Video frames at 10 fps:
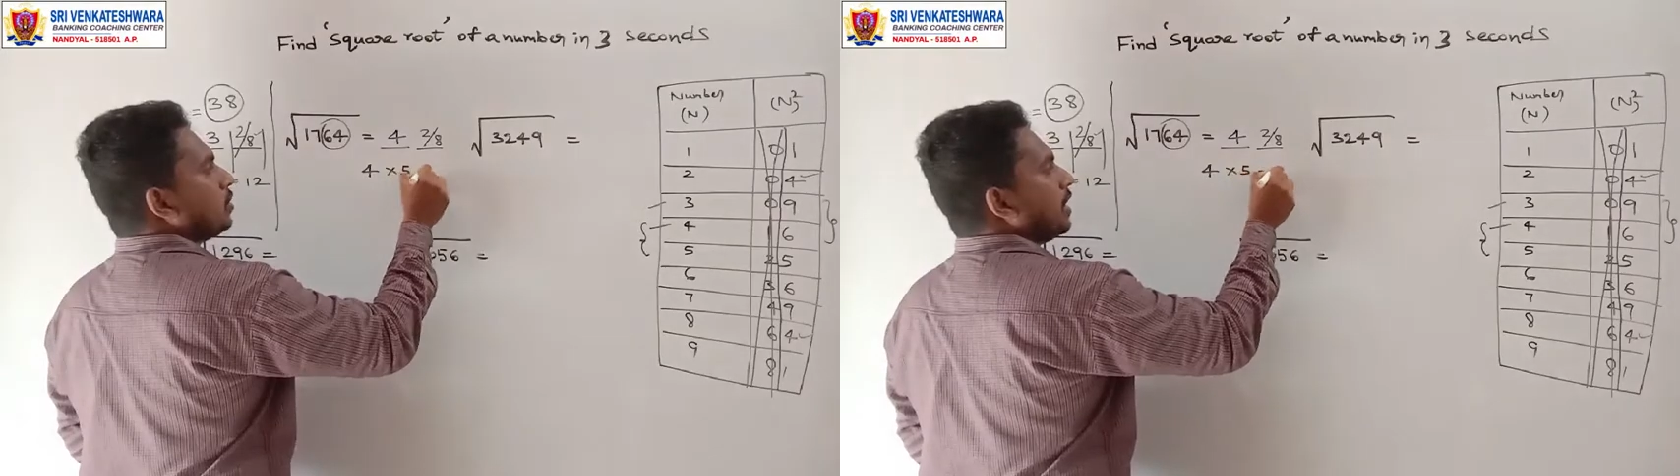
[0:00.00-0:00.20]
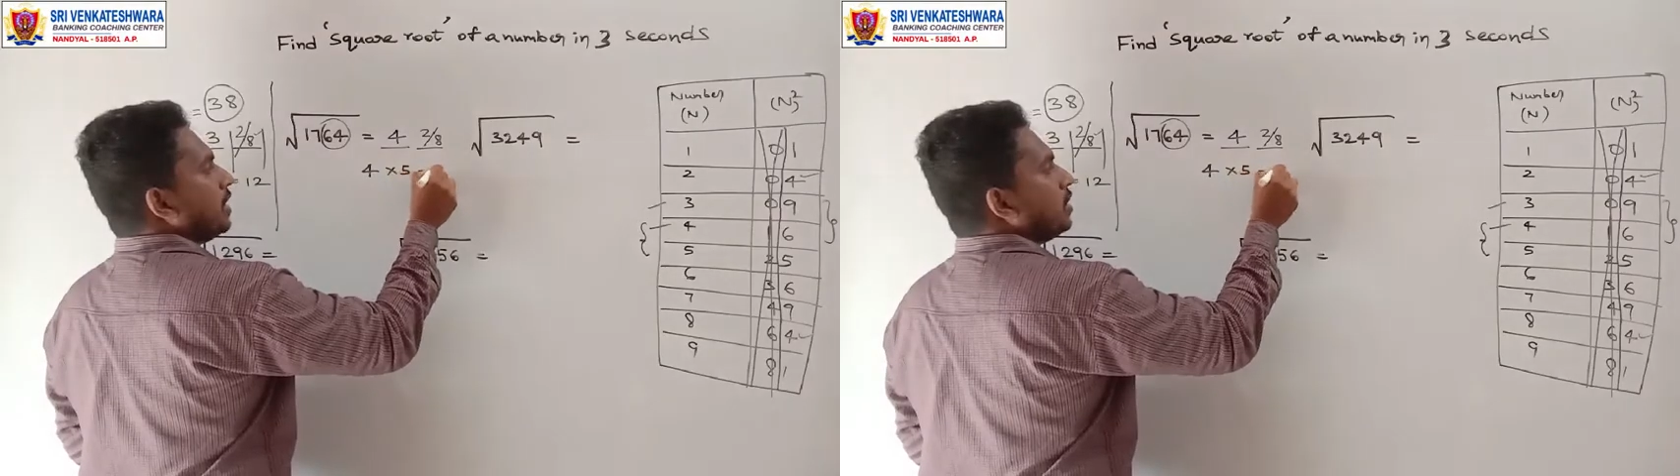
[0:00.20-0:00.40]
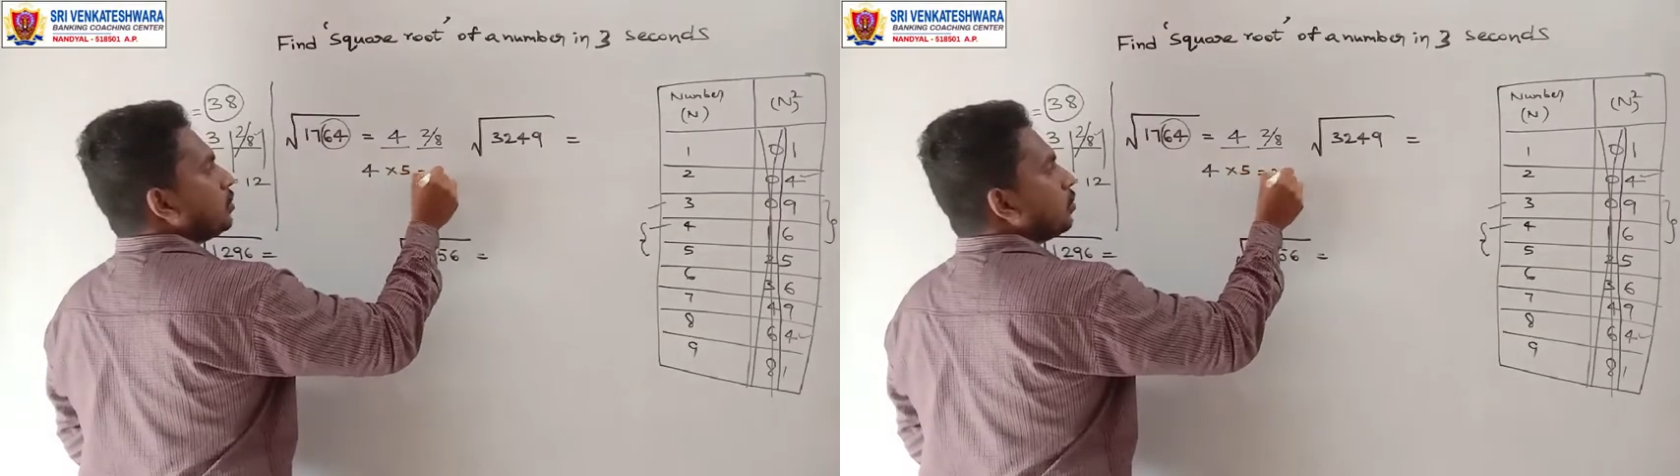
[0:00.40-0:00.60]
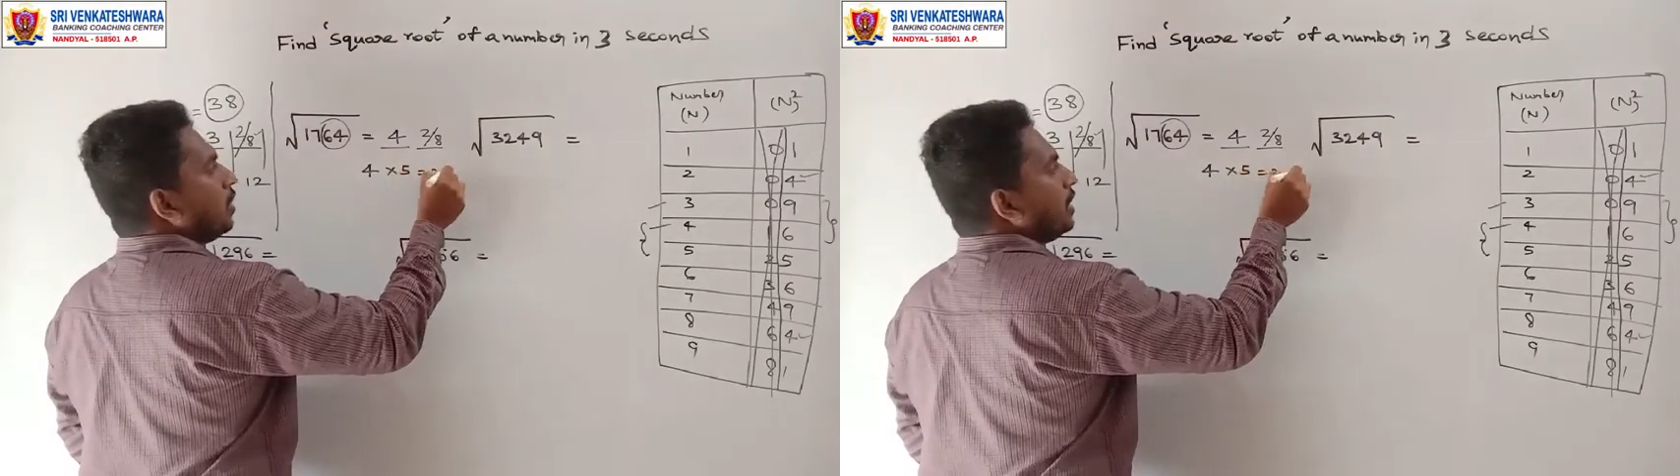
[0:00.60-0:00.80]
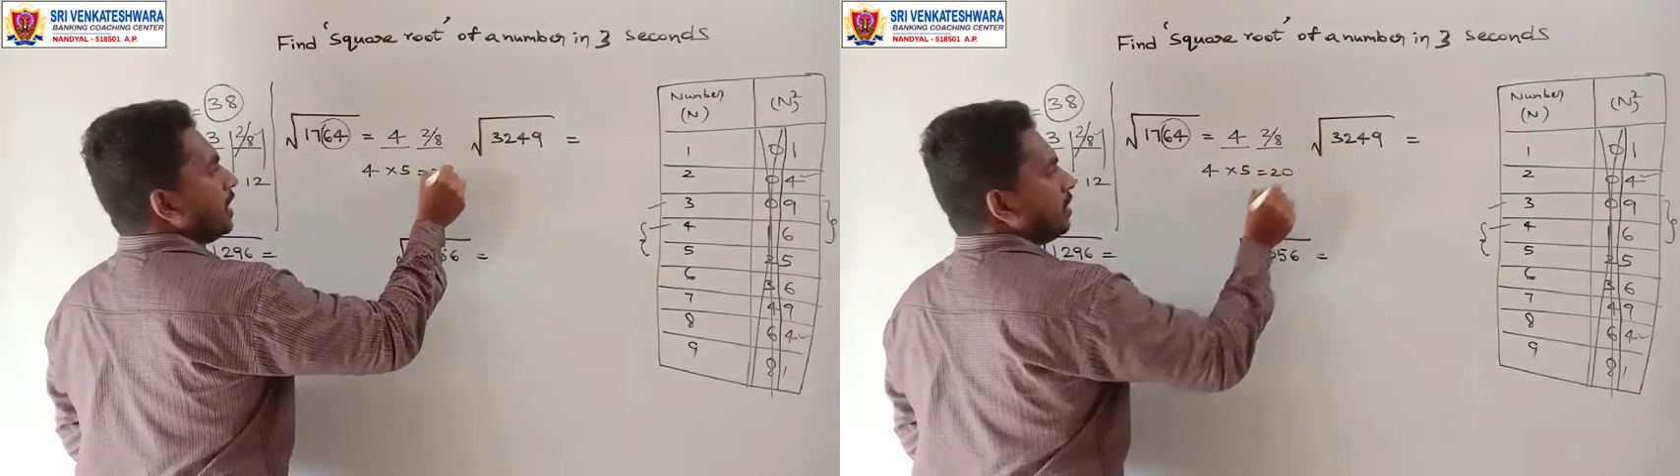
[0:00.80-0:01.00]
So that is
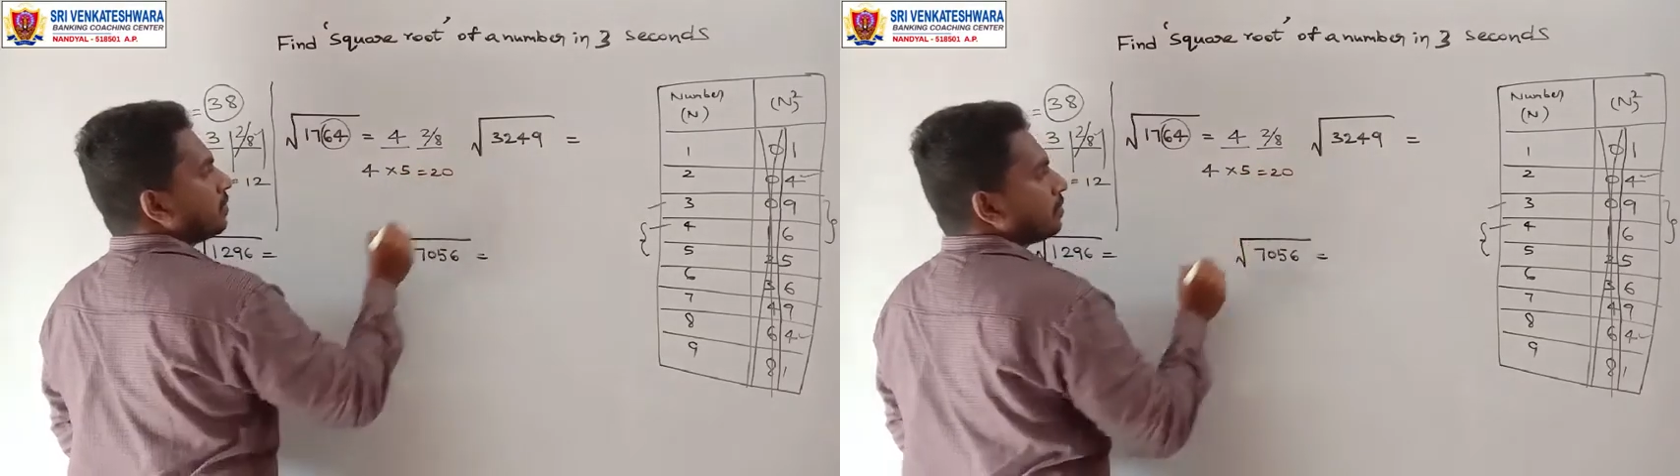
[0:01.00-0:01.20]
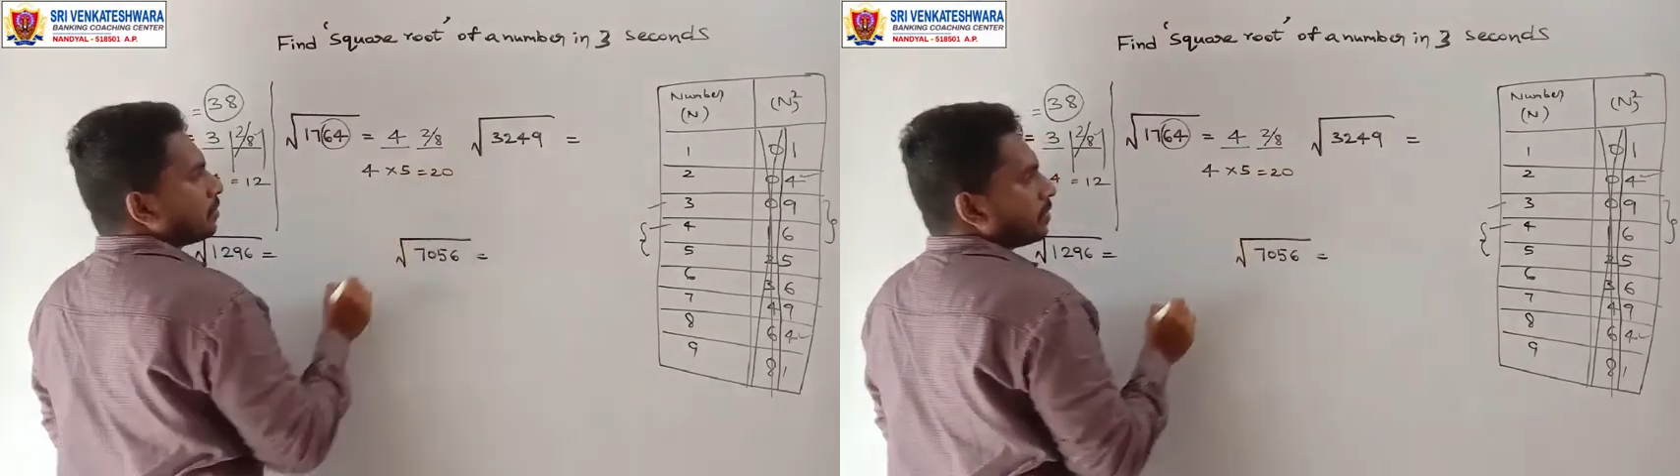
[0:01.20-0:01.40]
20.